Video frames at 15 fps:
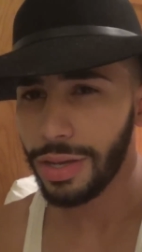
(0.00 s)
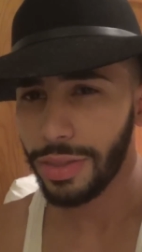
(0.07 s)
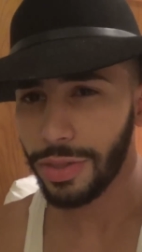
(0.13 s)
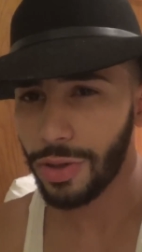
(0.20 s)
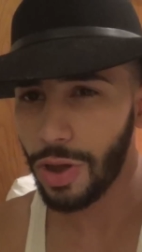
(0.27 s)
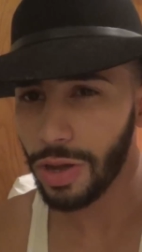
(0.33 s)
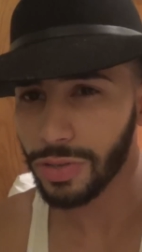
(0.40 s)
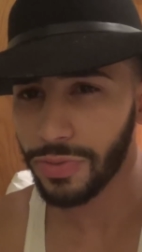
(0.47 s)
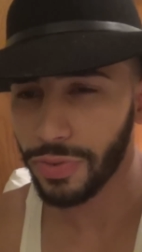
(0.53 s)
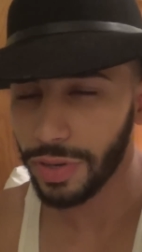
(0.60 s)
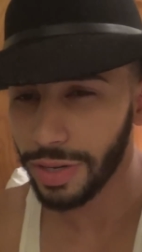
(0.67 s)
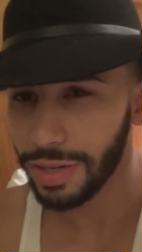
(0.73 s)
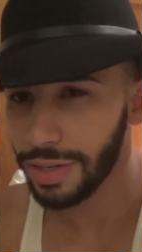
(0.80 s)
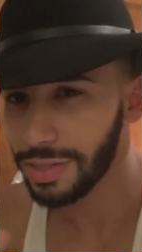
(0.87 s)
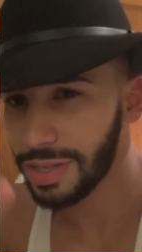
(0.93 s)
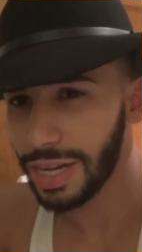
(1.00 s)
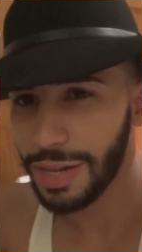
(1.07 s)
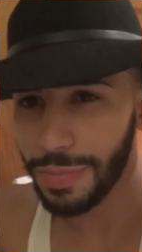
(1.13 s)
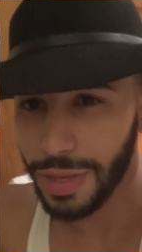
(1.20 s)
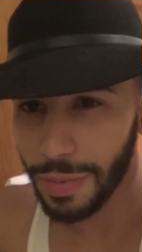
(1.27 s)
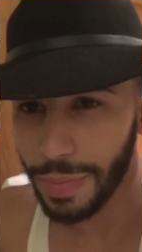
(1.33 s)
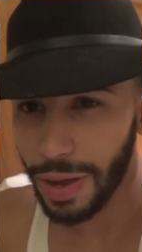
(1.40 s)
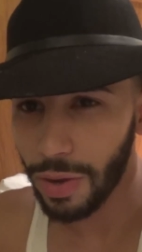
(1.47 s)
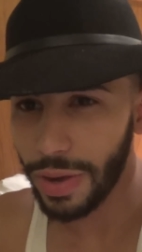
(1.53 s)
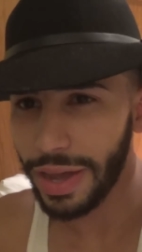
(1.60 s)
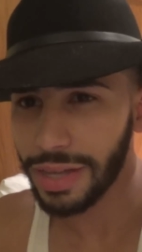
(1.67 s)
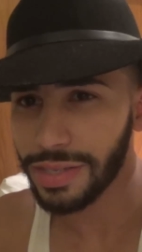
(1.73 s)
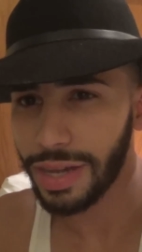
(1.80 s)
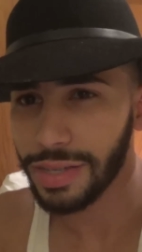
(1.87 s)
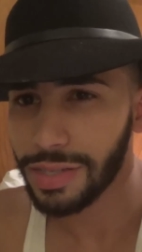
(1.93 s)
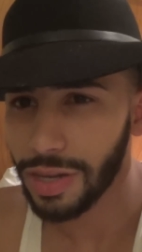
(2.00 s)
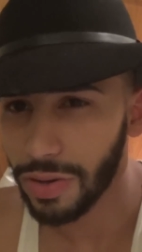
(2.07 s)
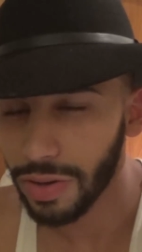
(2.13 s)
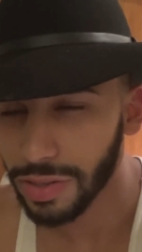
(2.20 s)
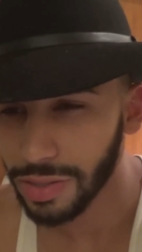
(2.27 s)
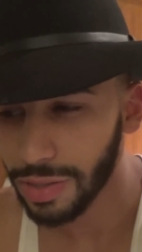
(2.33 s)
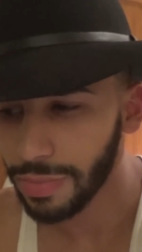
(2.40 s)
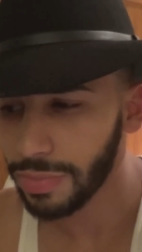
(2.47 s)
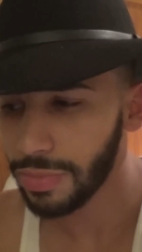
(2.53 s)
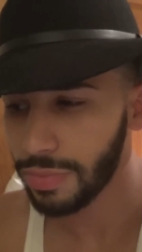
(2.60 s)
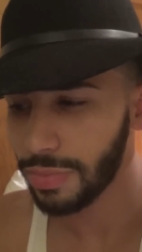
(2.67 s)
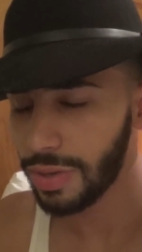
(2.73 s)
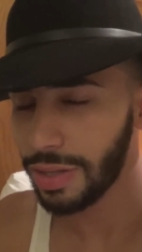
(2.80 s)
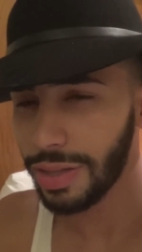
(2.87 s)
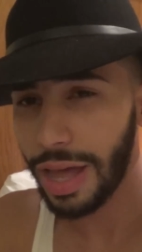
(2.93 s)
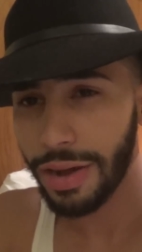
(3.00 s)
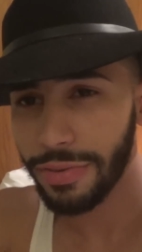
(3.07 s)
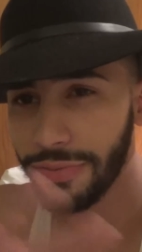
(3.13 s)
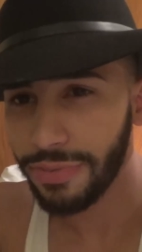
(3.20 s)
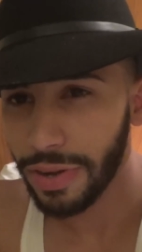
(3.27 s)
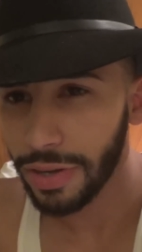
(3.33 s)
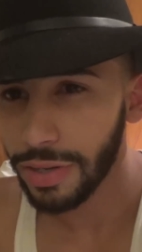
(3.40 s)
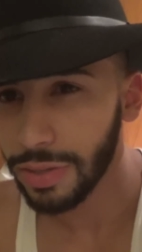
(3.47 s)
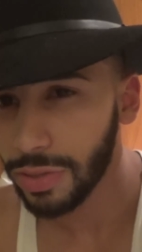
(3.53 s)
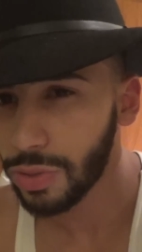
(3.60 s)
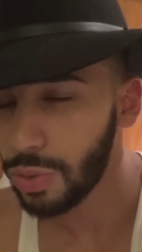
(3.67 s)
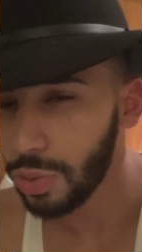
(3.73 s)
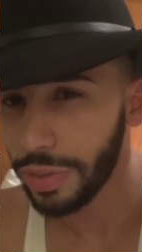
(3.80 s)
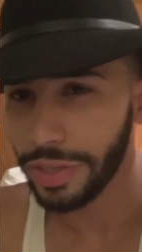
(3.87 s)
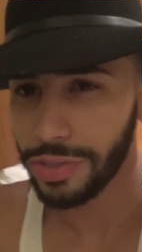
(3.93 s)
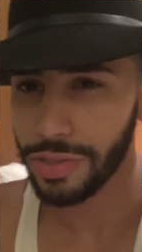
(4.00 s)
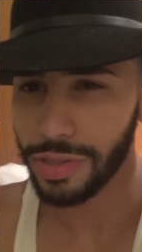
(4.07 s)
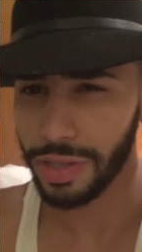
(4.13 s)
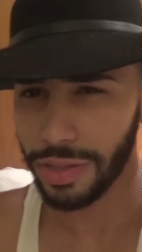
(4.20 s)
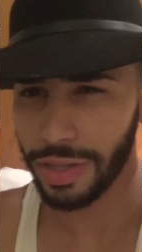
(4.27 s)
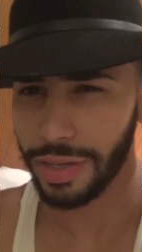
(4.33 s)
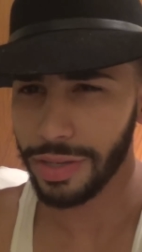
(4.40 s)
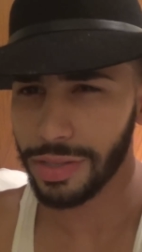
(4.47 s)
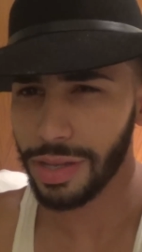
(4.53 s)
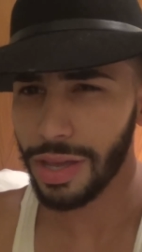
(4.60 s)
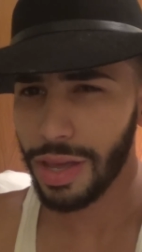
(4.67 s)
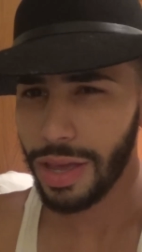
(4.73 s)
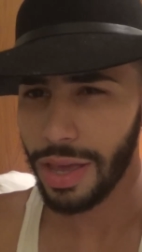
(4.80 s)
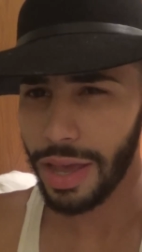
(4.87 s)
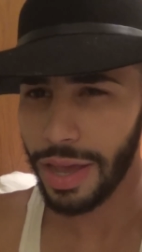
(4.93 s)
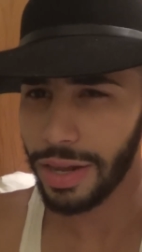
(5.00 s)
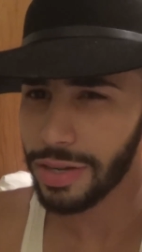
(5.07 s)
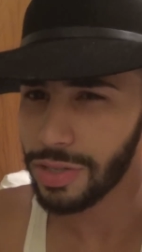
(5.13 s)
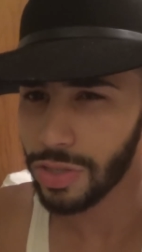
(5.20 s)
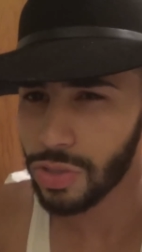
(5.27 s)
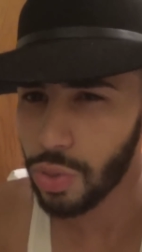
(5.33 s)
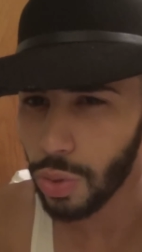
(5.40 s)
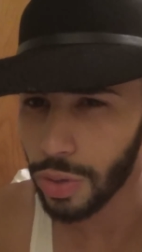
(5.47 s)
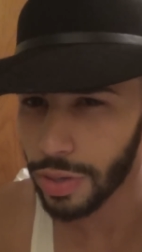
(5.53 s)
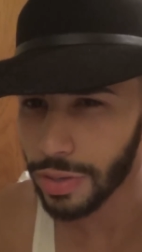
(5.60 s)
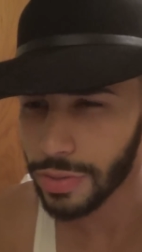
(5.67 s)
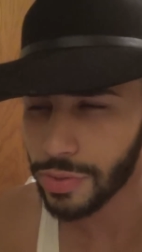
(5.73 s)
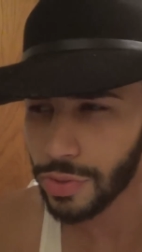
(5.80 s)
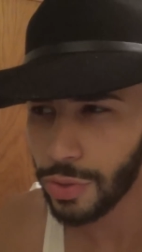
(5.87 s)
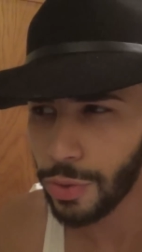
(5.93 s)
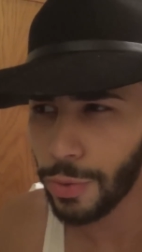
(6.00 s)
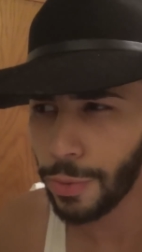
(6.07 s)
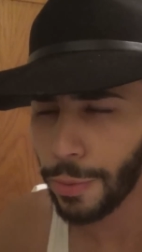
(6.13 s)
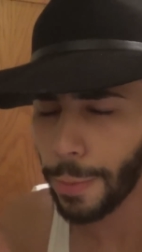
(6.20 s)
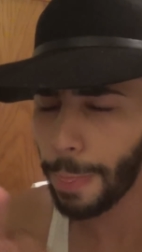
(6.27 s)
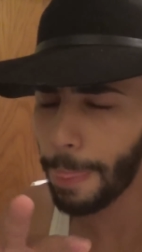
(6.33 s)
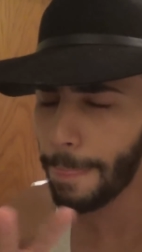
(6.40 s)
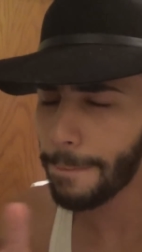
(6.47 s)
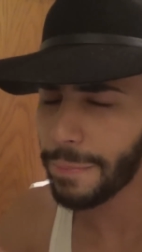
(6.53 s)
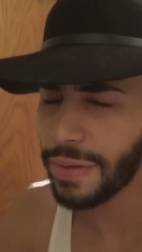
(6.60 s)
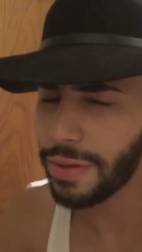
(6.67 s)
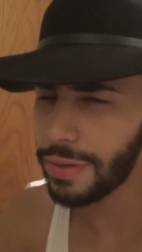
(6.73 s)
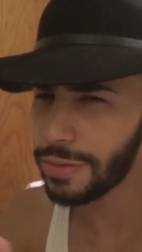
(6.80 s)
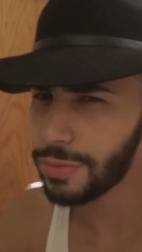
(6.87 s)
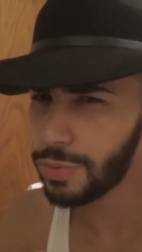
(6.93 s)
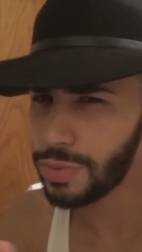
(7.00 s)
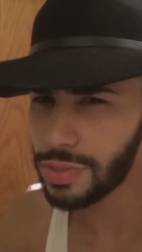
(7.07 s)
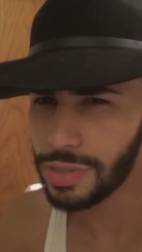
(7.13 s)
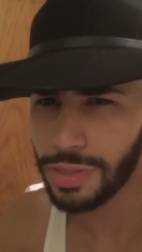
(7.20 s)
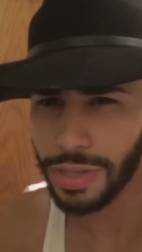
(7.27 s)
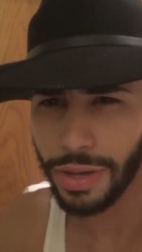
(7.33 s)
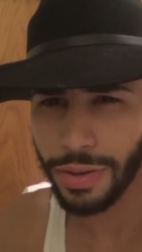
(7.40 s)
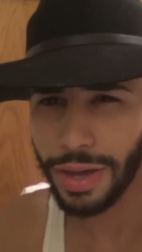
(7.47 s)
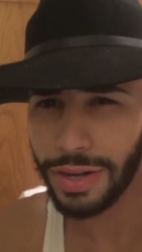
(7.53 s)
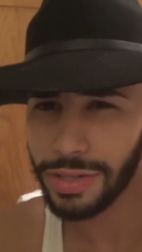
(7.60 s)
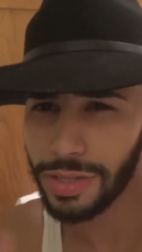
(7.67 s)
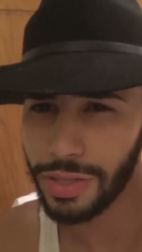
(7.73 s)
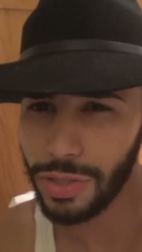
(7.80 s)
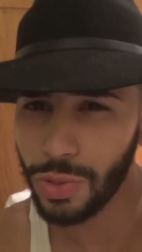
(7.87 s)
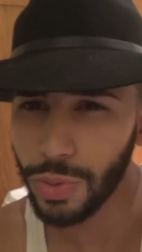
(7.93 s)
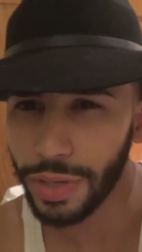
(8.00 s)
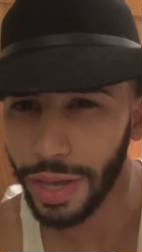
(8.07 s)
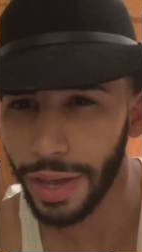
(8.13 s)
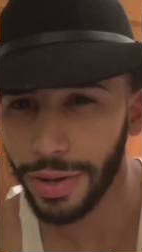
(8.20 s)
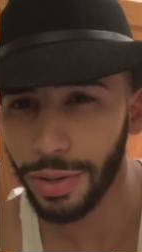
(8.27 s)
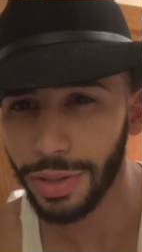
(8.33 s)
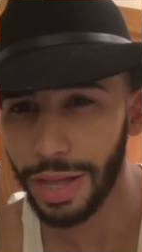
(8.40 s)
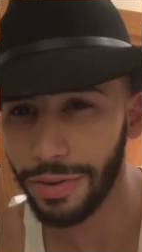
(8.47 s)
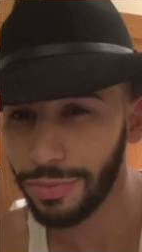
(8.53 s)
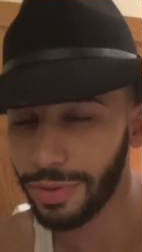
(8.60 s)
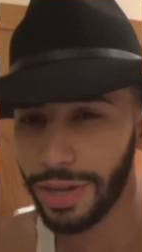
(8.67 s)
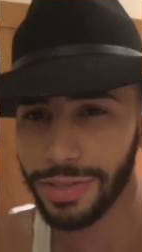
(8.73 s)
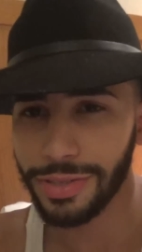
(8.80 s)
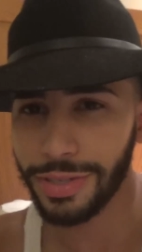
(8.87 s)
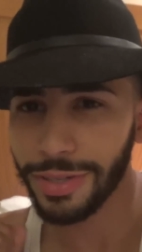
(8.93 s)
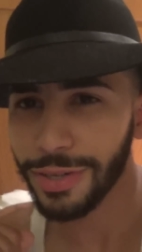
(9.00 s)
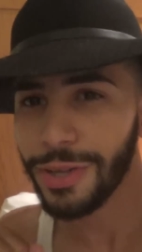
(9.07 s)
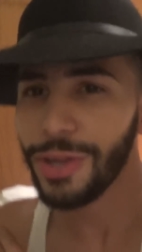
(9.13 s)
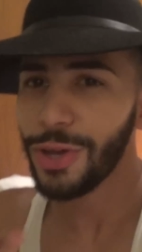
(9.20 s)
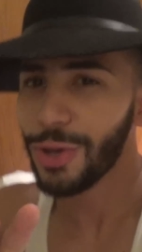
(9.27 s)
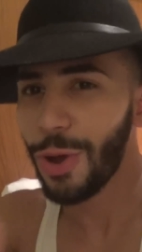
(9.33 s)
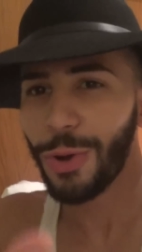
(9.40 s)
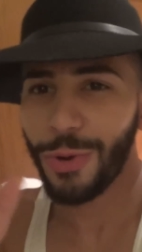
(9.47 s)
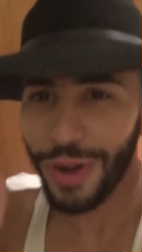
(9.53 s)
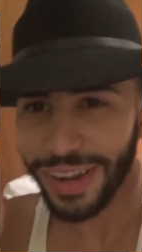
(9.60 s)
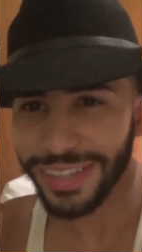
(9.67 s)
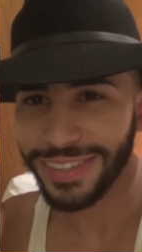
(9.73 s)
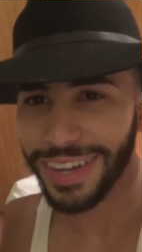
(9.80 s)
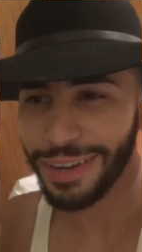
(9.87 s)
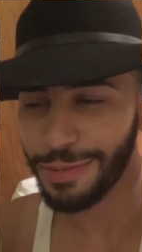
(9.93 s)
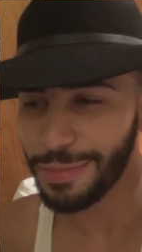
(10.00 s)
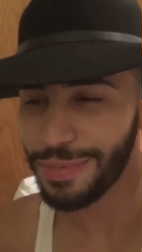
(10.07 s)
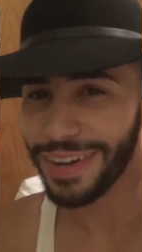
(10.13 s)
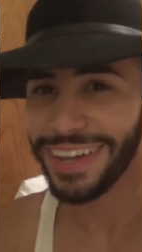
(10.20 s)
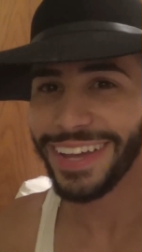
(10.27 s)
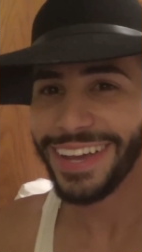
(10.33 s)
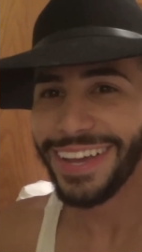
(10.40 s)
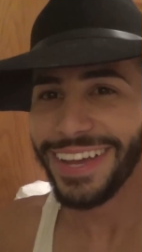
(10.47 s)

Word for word: The cause for it is going to be about anti-terrorism, a lot of fun, cool, interesting things, and it's a tour. So yeah, we'll see how. And it's in the UK. I know a lot of you guys are gonna go crazy on me, but